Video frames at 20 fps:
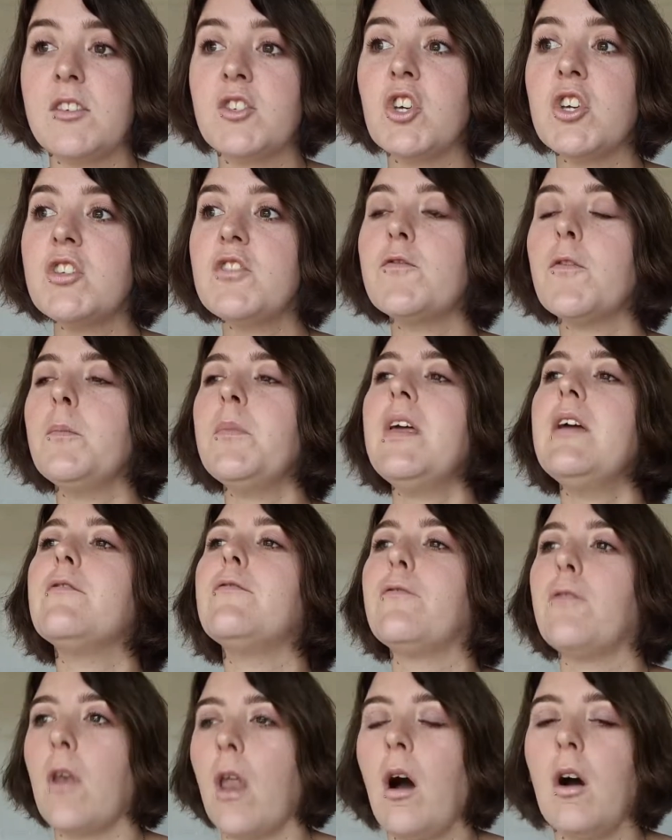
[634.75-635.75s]
just from their
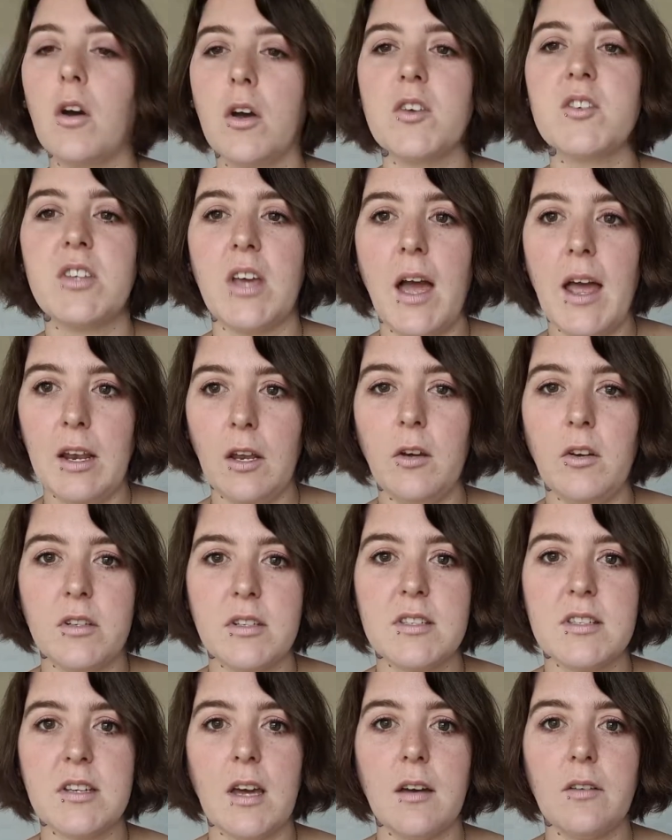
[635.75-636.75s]
vlogs, I learn
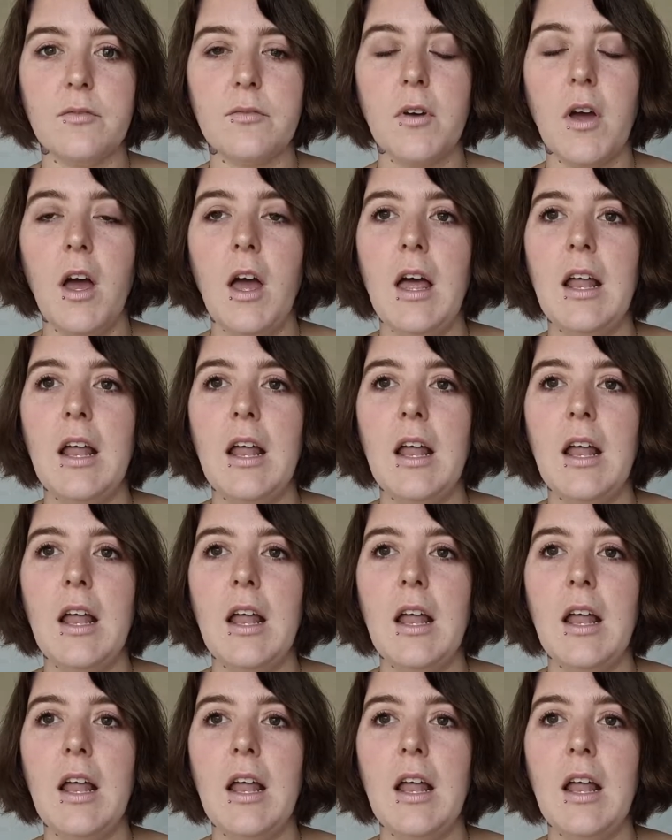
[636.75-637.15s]
stuff,